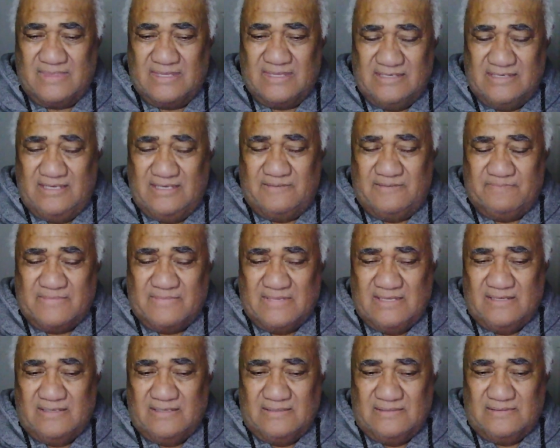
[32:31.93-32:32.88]
Yeah,
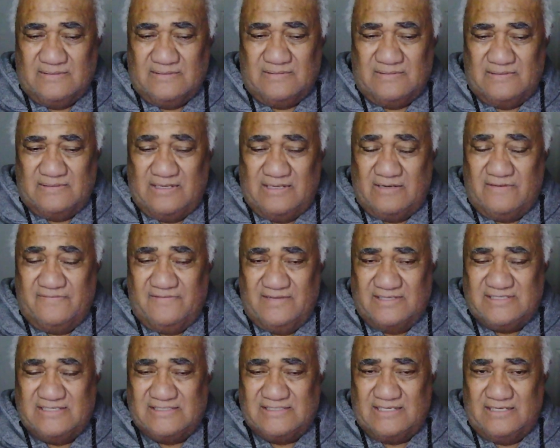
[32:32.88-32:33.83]
a lot of
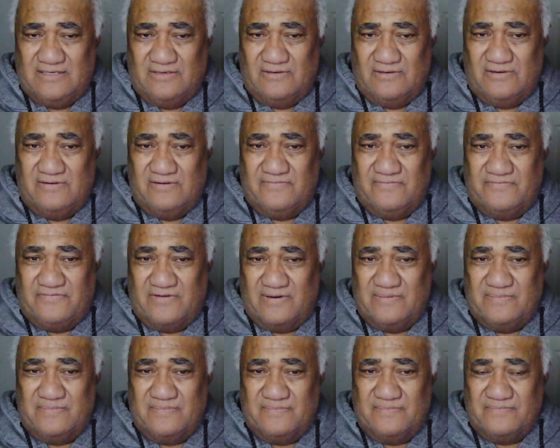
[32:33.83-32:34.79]
lessons I learned
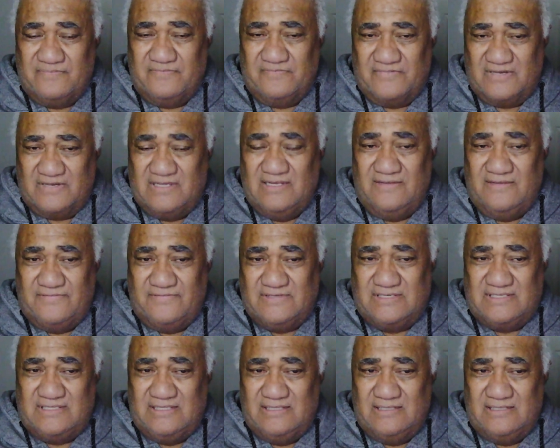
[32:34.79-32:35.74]
from Kilifi's
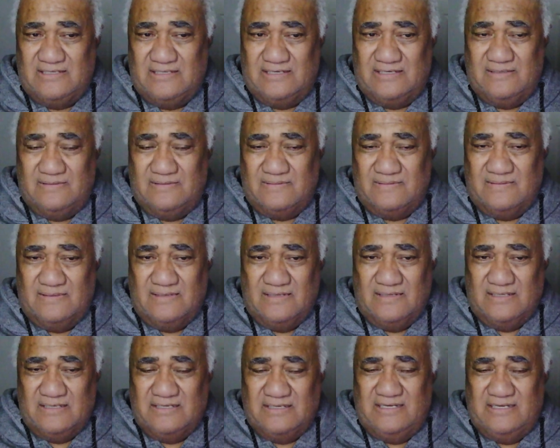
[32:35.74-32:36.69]

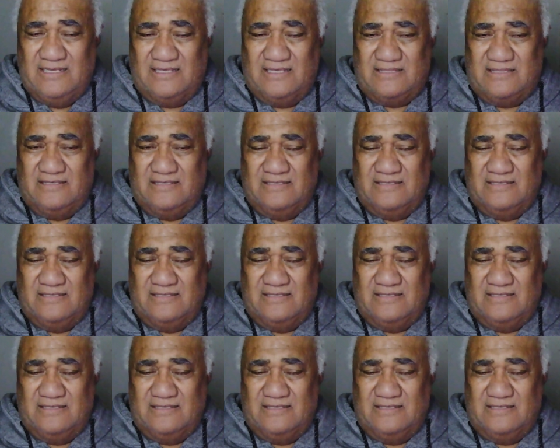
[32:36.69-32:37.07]
death,